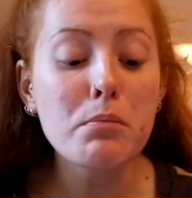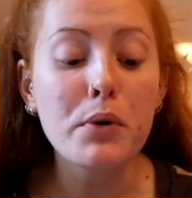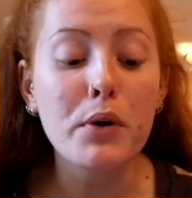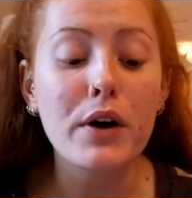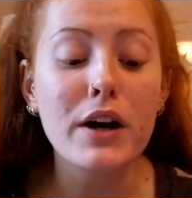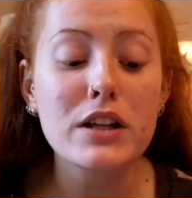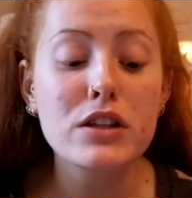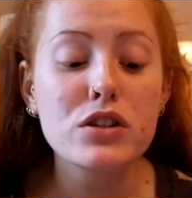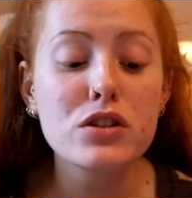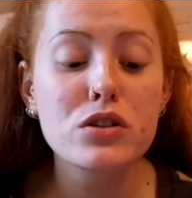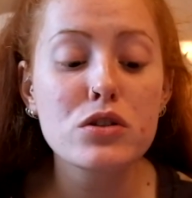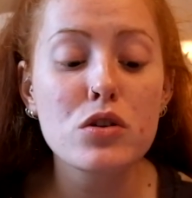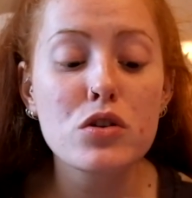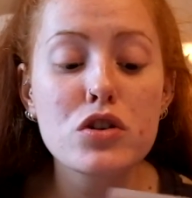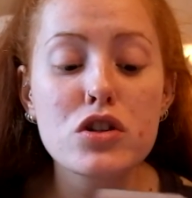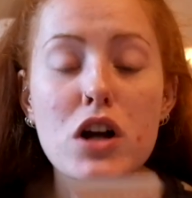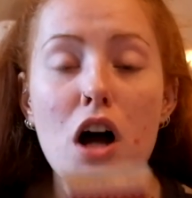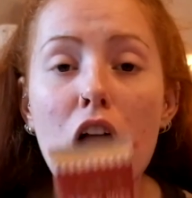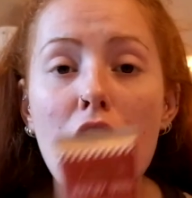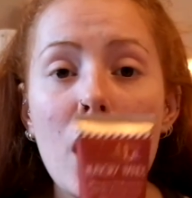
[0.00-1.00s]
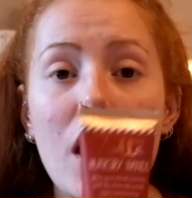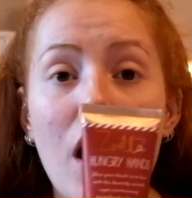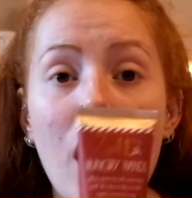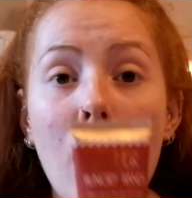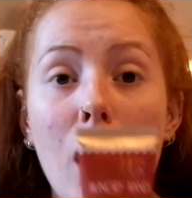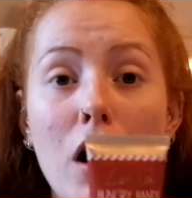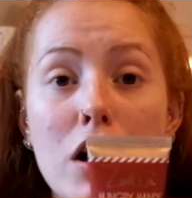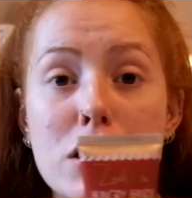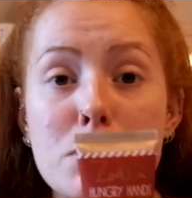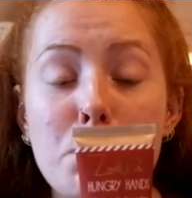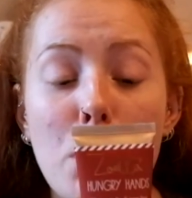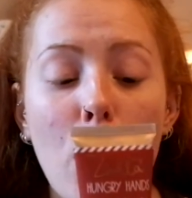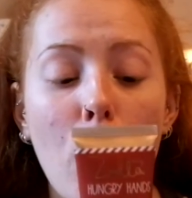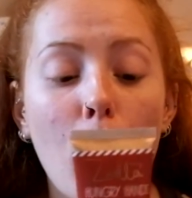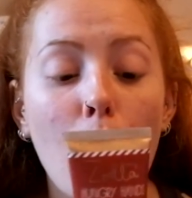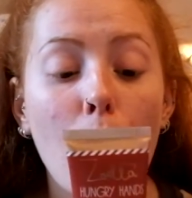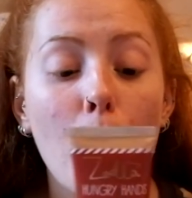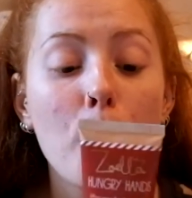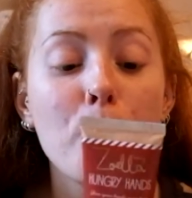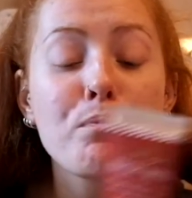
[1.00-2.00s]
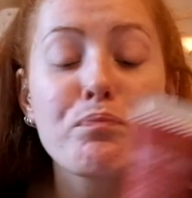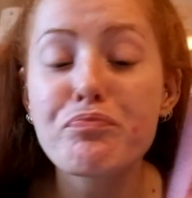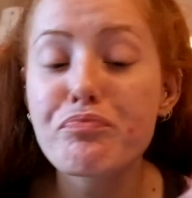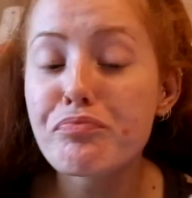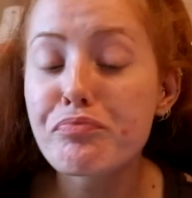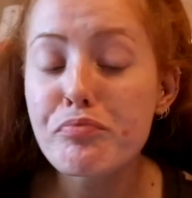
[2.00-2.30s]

But it's such a large bottle,